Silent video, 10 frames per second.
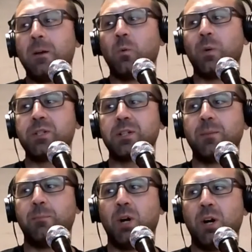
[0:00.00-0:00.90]
we took
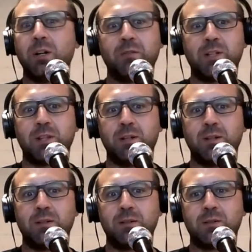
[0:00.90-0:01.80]
the bar over
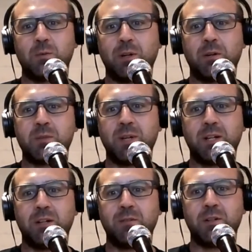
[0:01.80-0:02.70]
to where he was
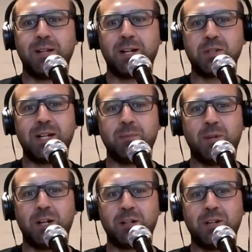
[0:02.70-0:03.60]
being interviewed and actually had him
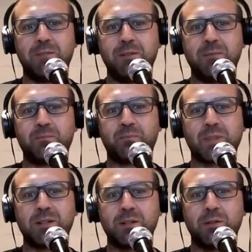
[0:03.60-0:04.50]
autograph it.
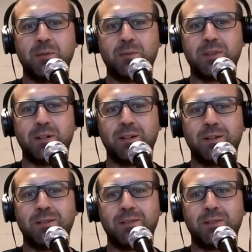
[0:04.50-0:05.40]
So
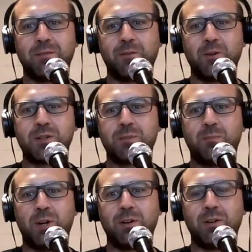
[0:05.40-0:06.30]
the
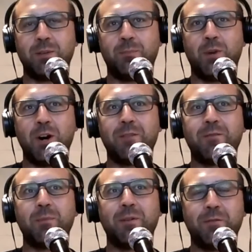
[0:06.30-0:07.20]
the bar
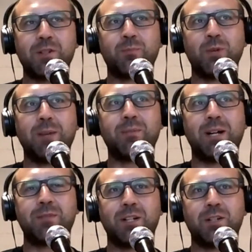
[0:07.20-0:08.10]
from the first
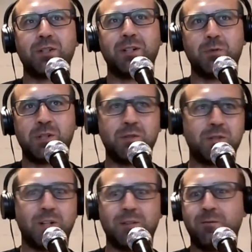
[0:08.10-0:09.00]
primetime session. It was
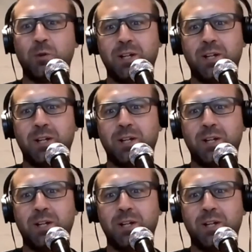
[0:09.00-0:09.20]
used all 4